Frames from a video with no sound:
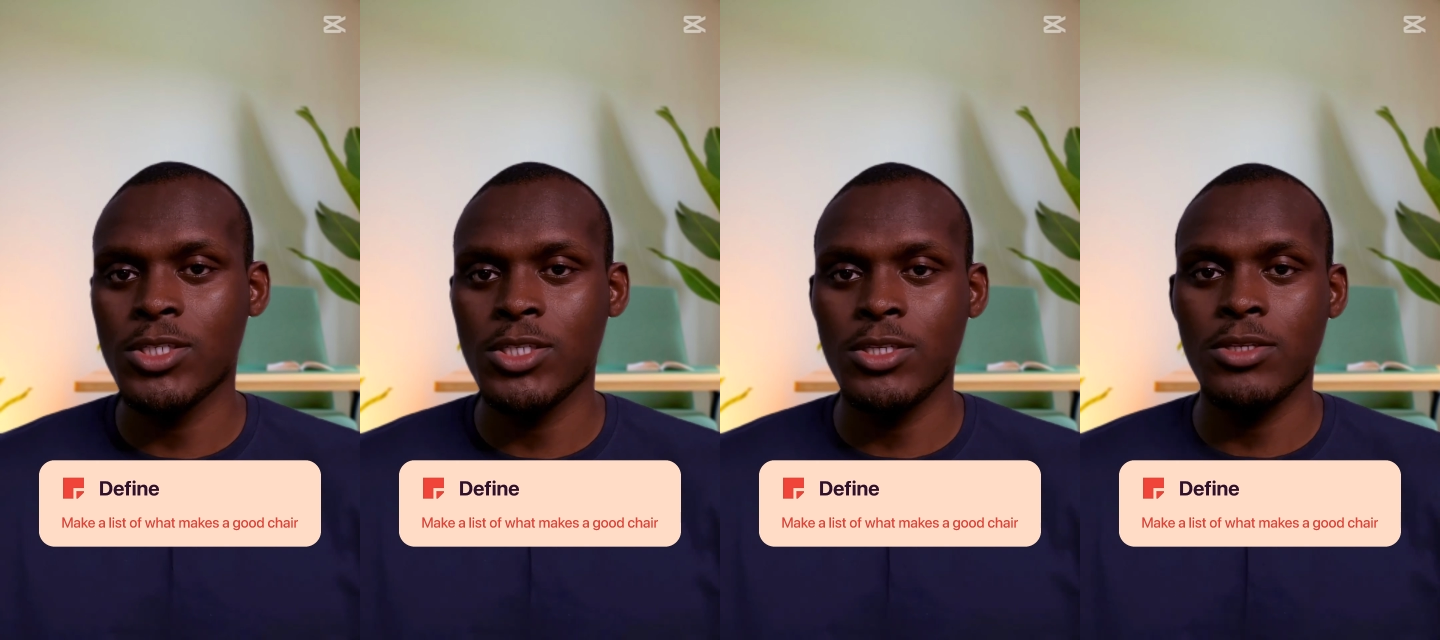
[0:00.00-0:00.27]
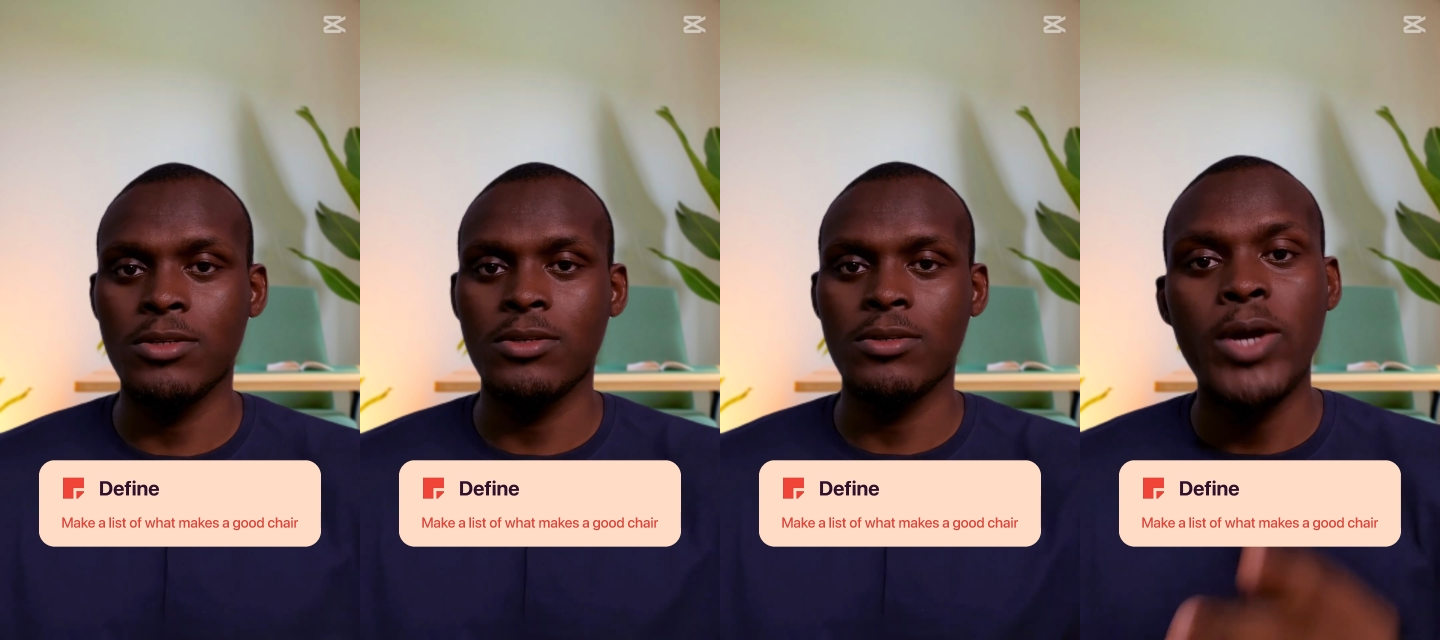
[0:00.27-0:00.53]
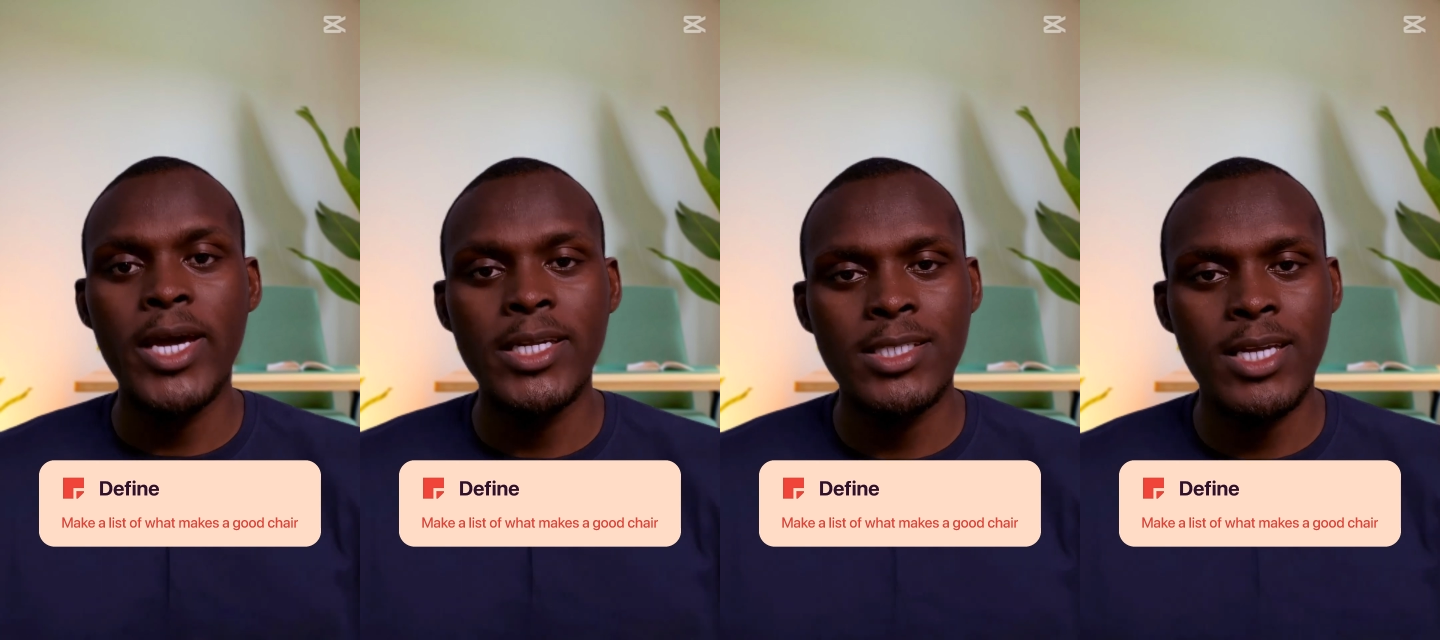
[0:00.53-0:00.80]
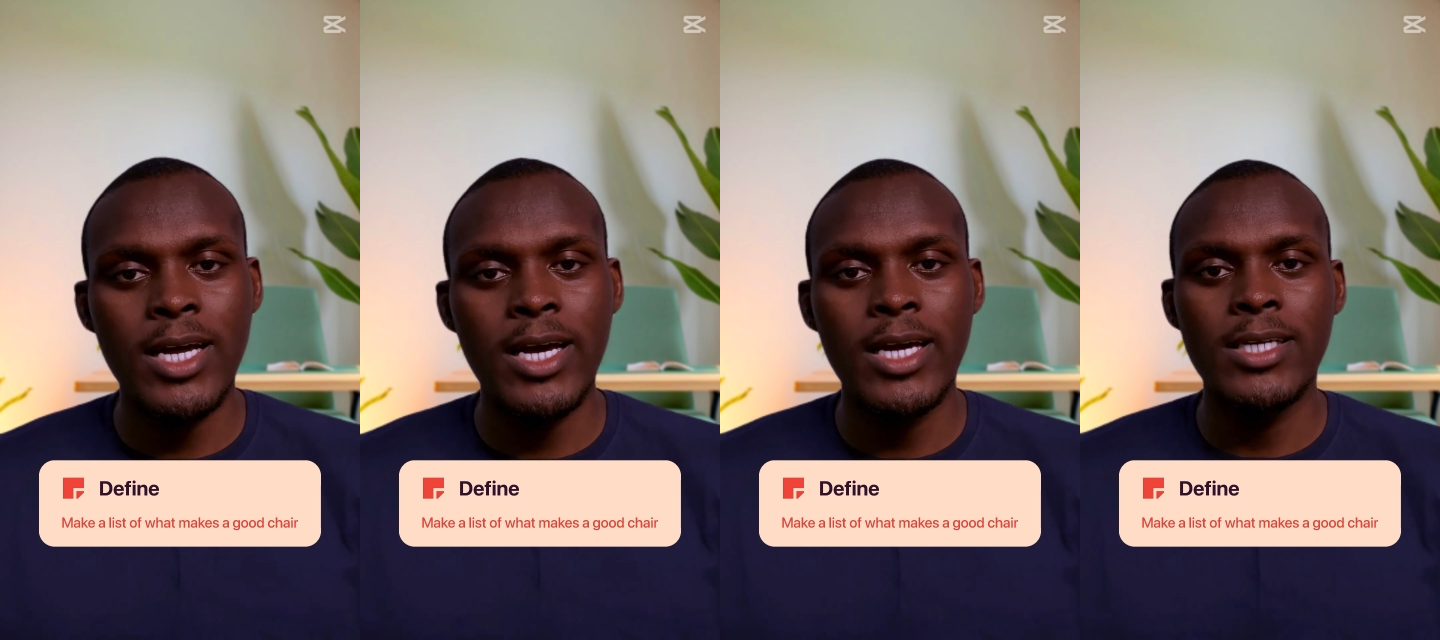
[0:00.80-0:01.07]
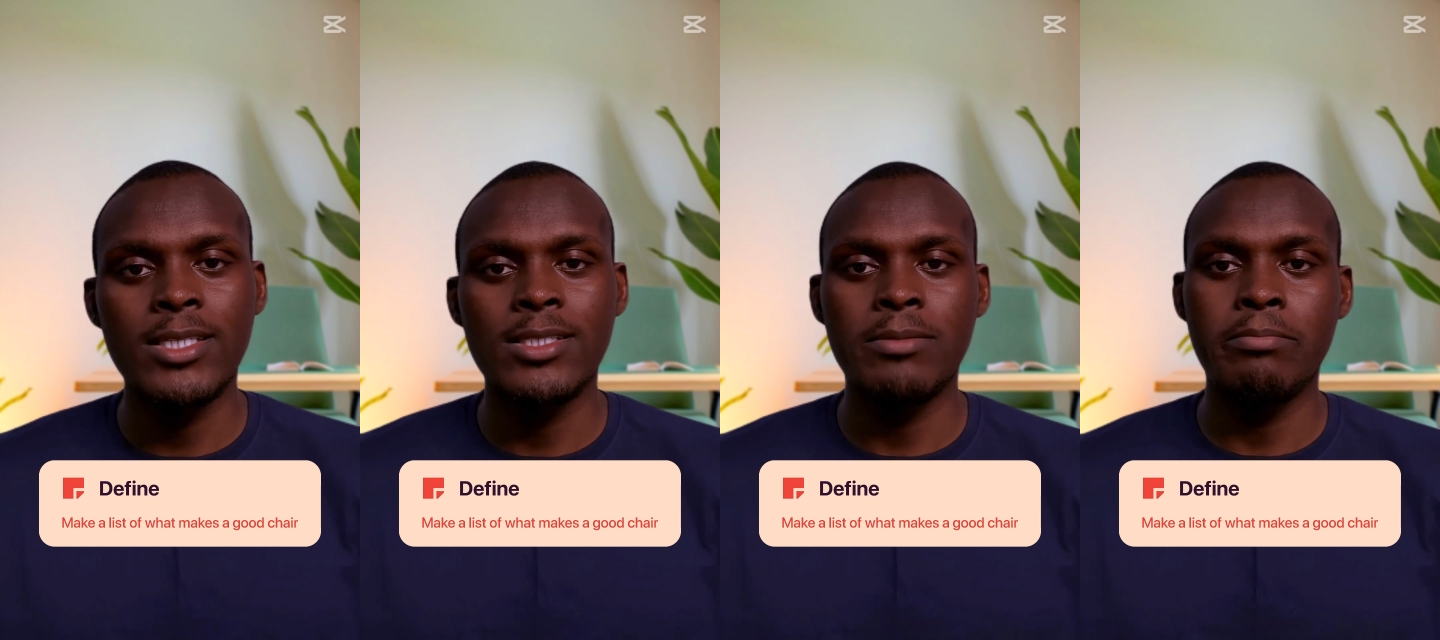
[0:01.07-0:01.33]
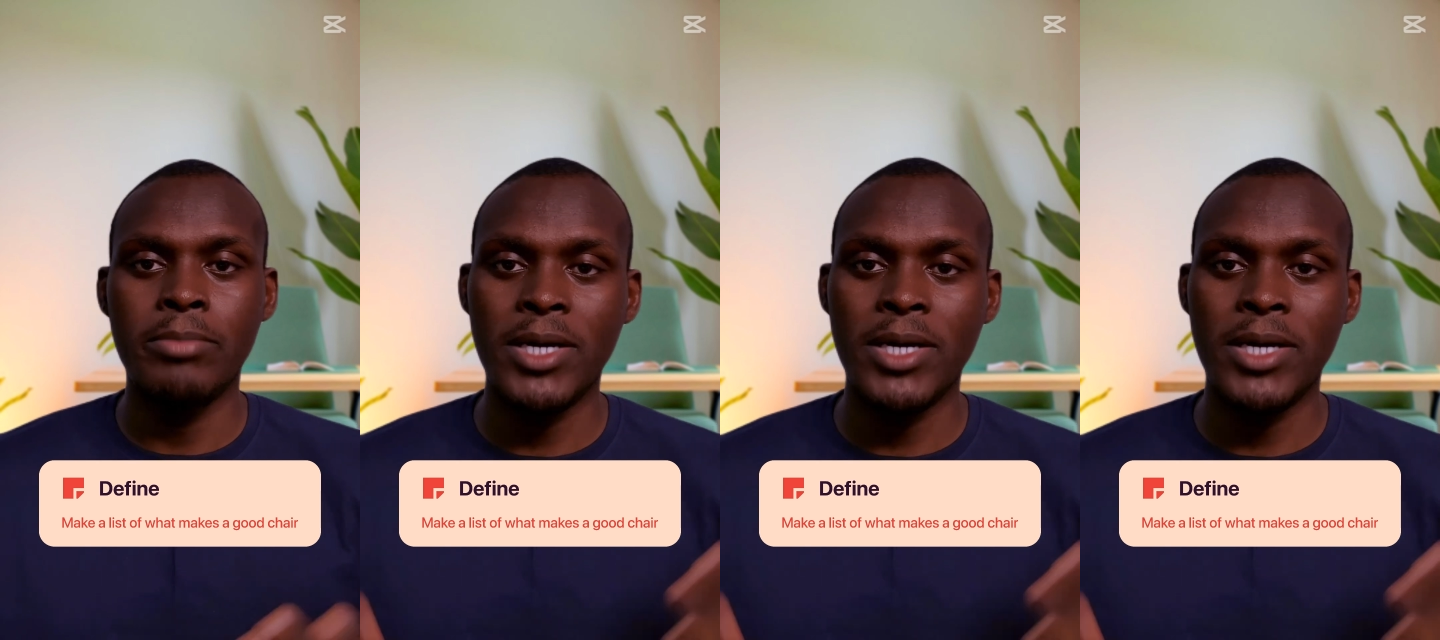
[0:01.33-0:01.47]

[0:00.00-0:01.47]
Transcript: chair: right height,